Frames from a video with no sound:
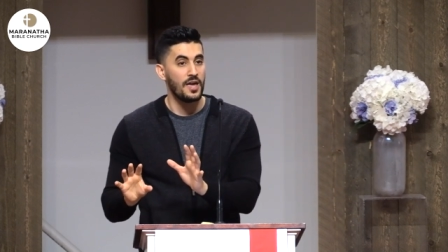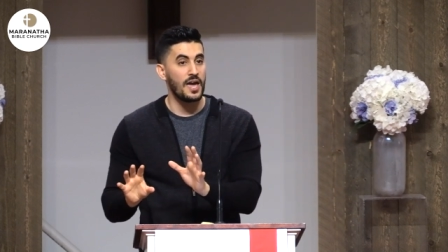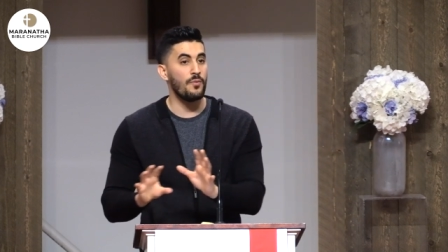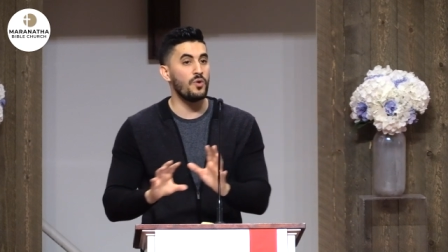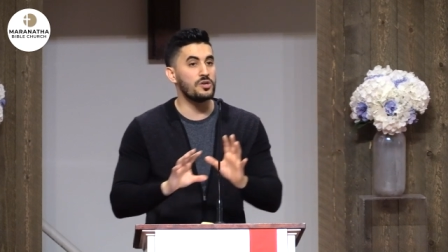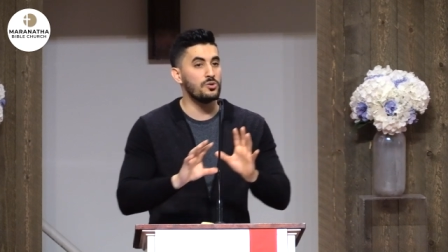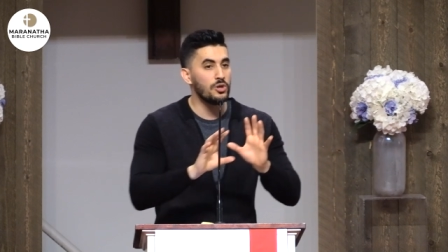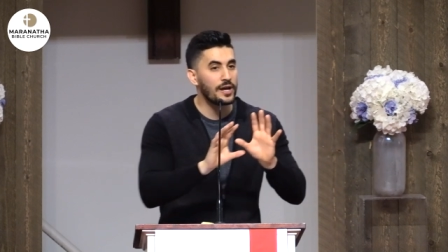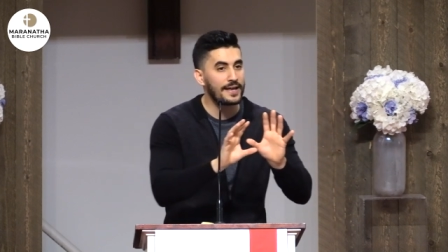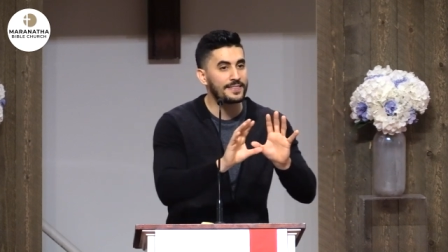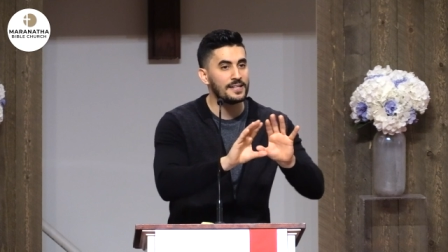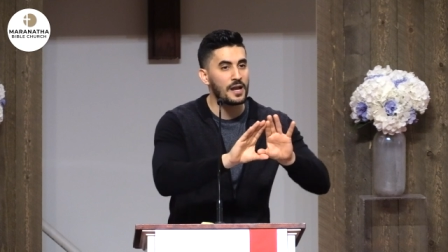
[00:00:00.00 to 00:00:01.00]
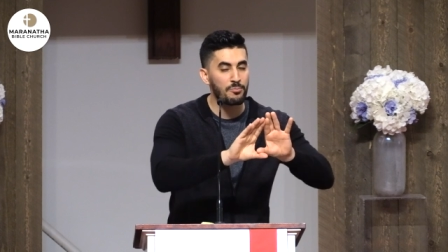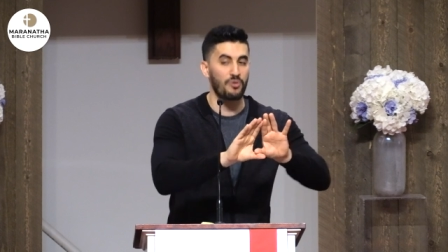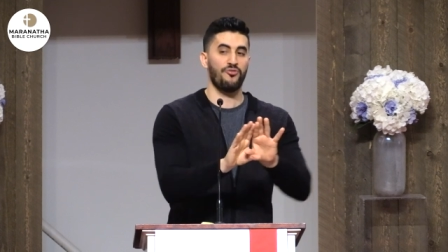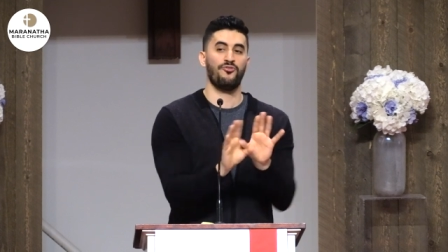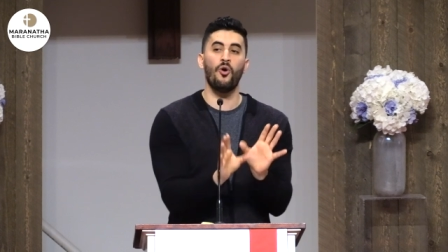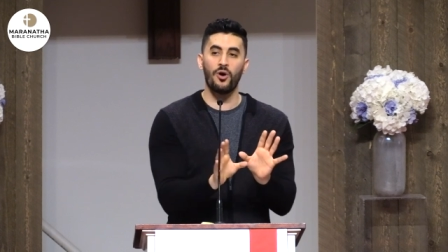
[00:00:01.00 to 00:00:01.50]
And when you look at the number
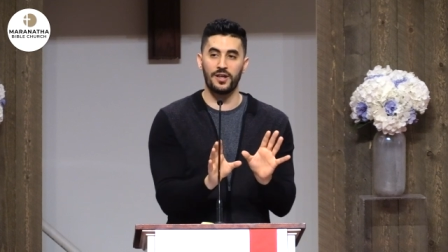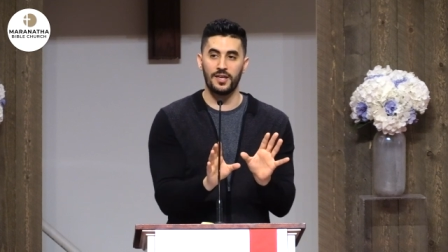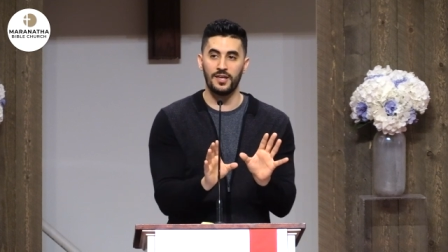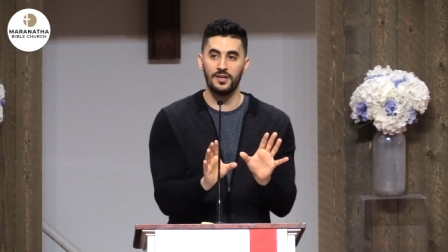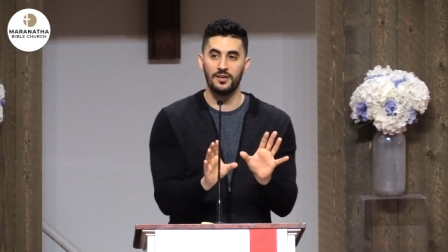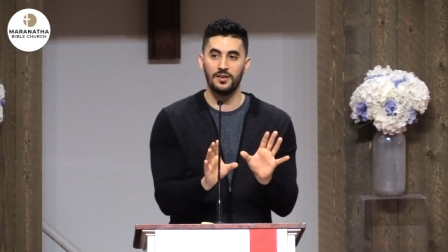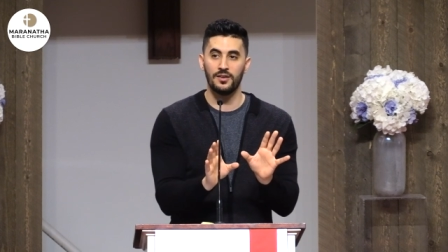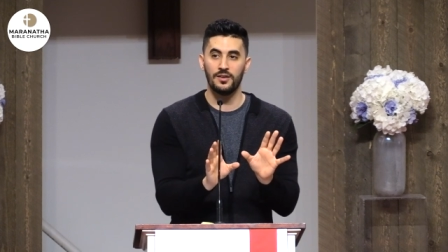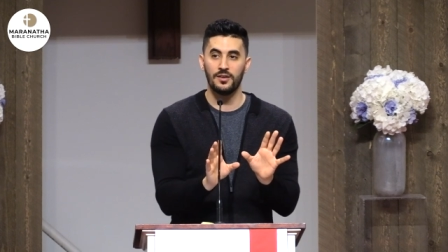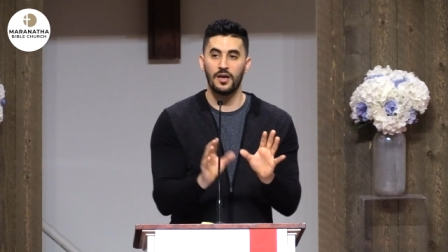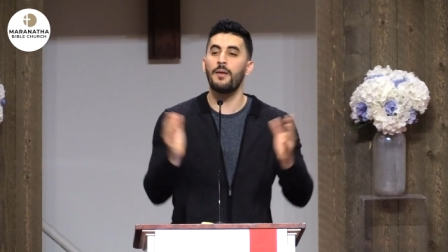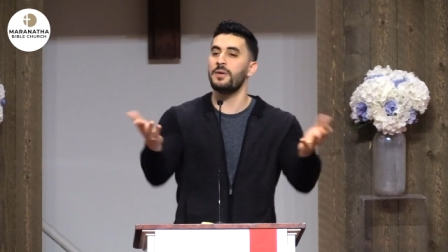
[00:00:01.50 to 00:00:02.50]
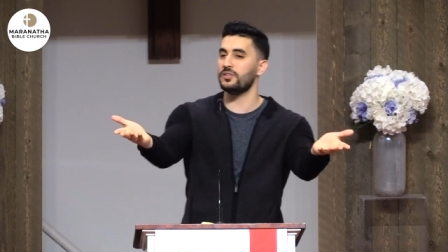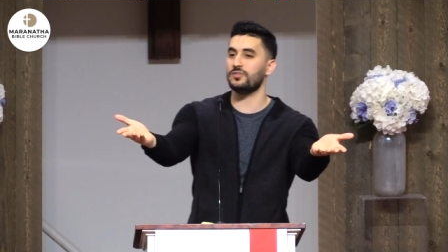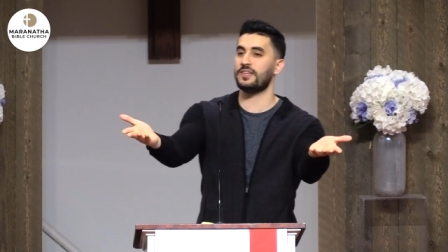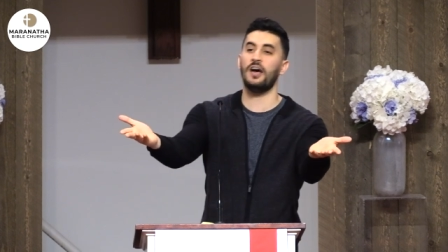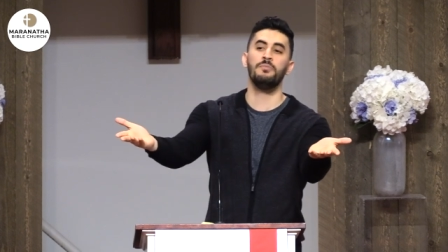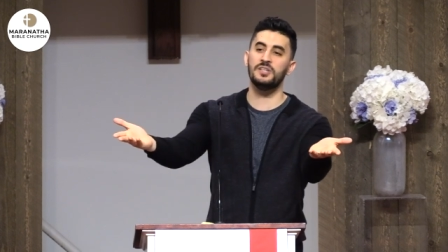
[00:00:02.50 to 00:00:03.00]
40, I mean,
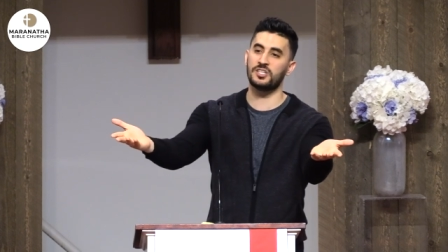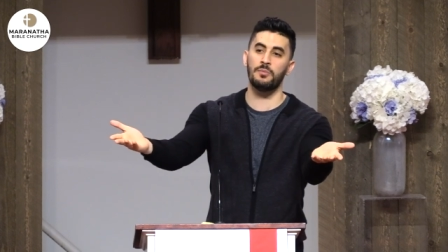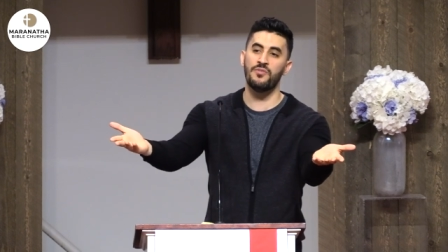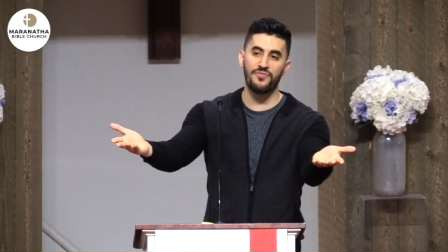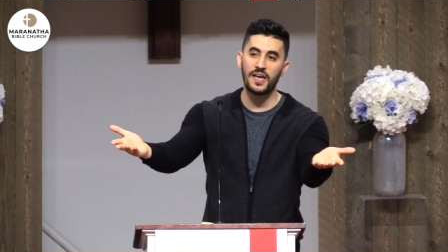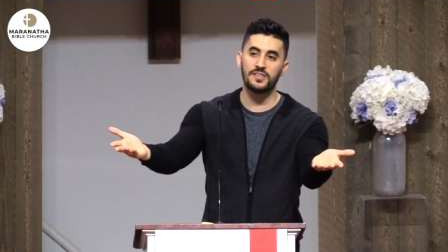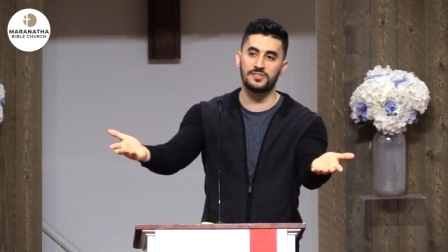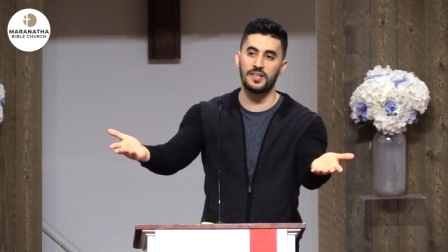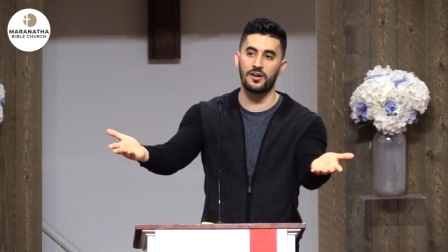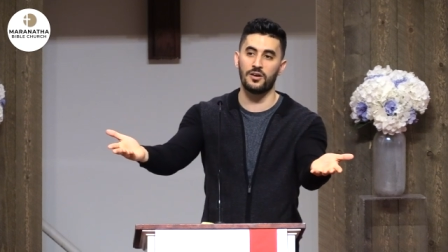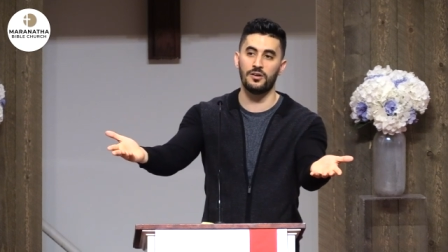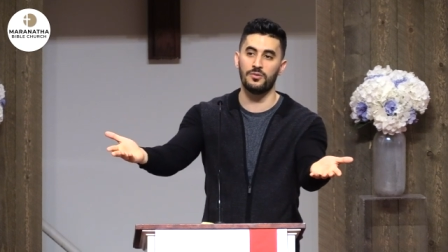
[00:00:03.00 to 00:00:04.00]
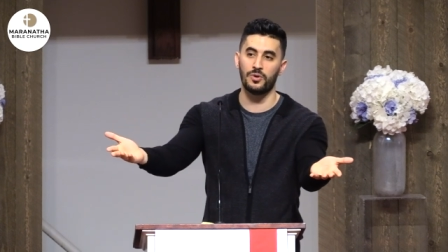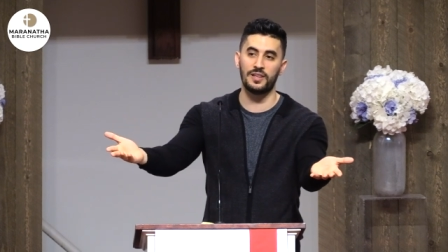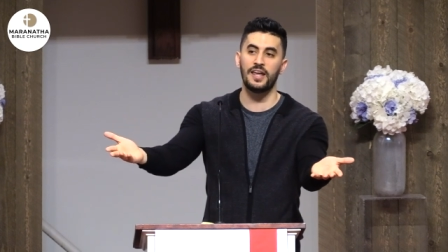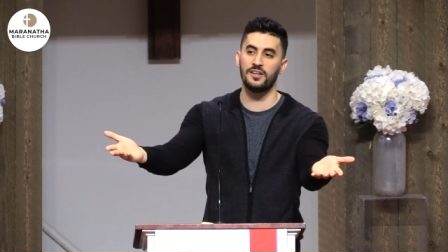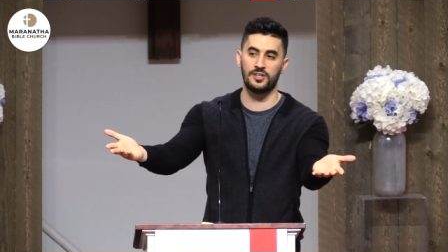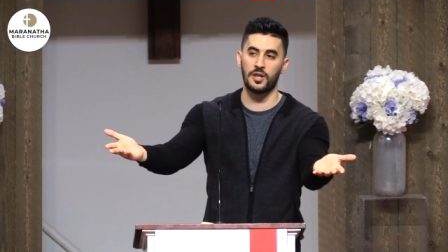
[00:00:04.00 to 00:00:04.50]
tell me some events that are
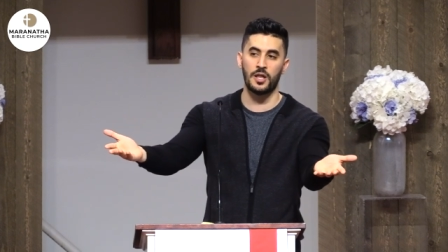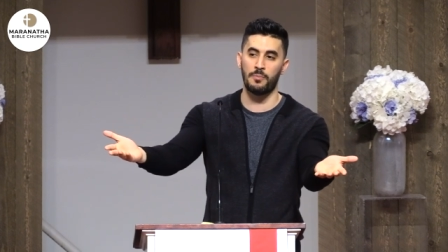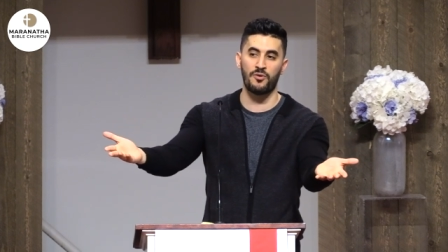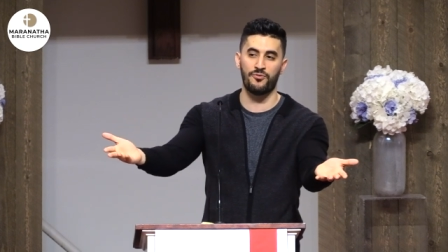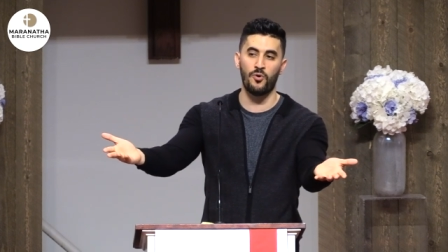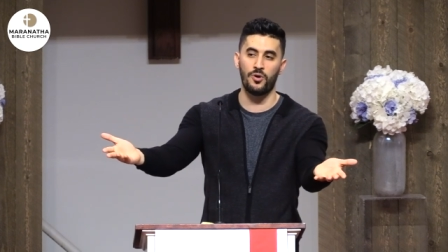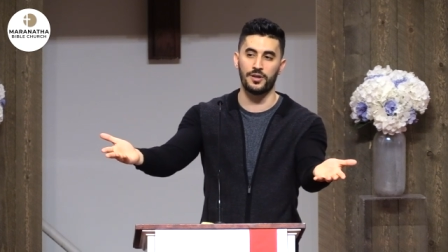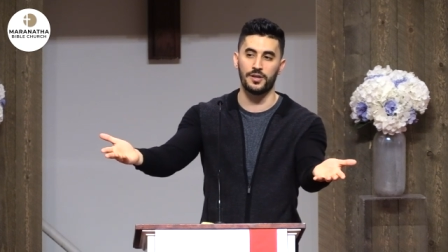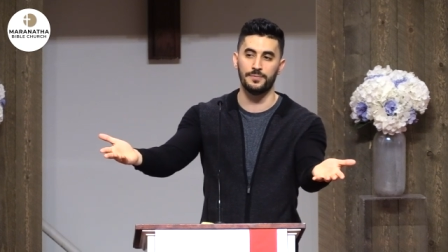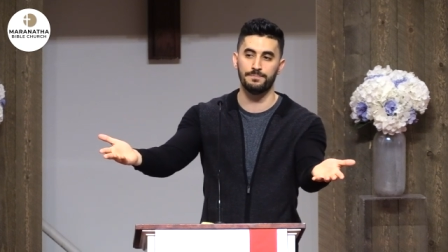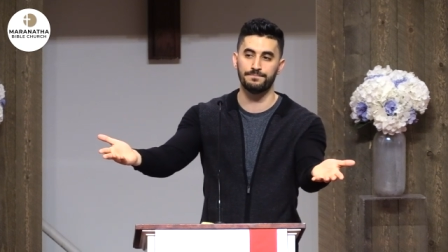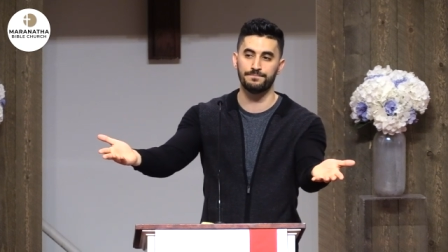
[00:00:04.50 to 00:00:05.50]
related to the number 40.